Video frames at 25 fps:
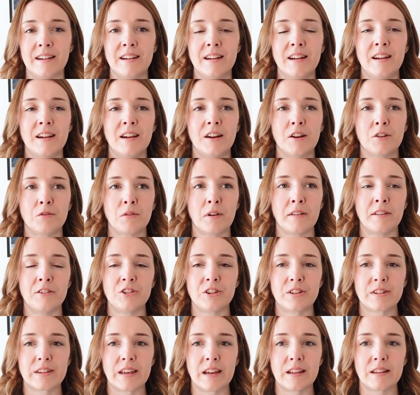I'd rather
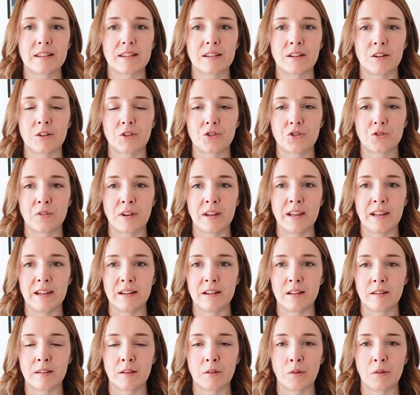just get stuck straight in
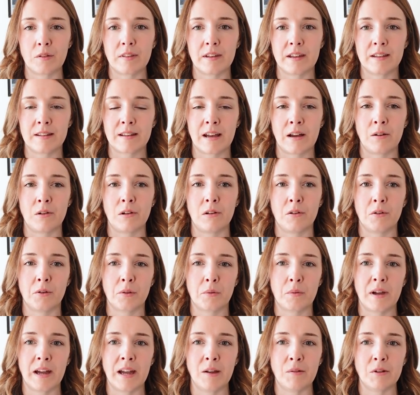and sort things out along the
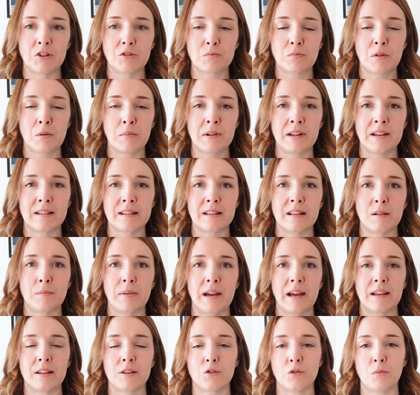way, which probably isn't the
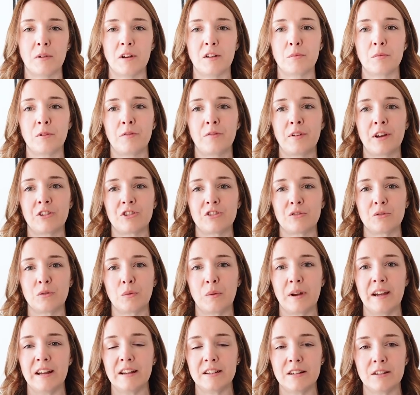best or most professional
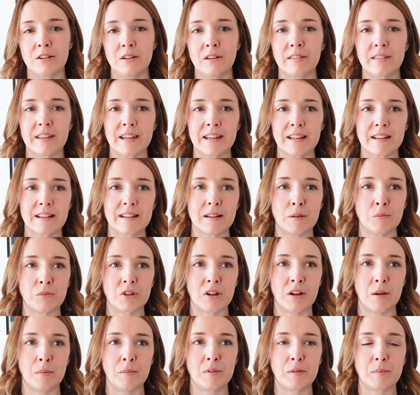way to do things
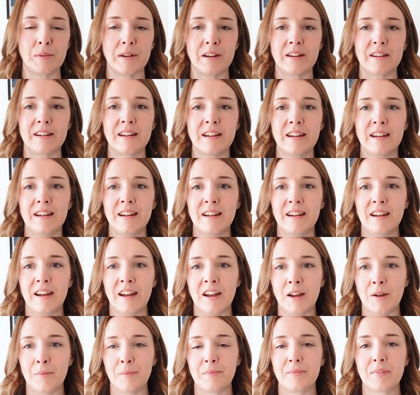sometimes, but
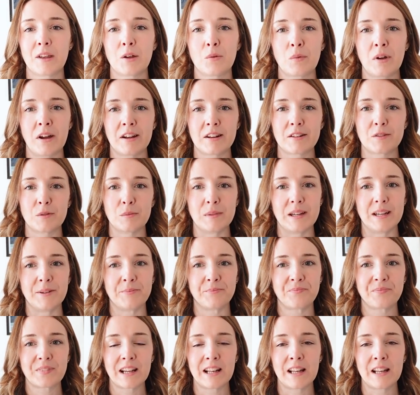it works for me.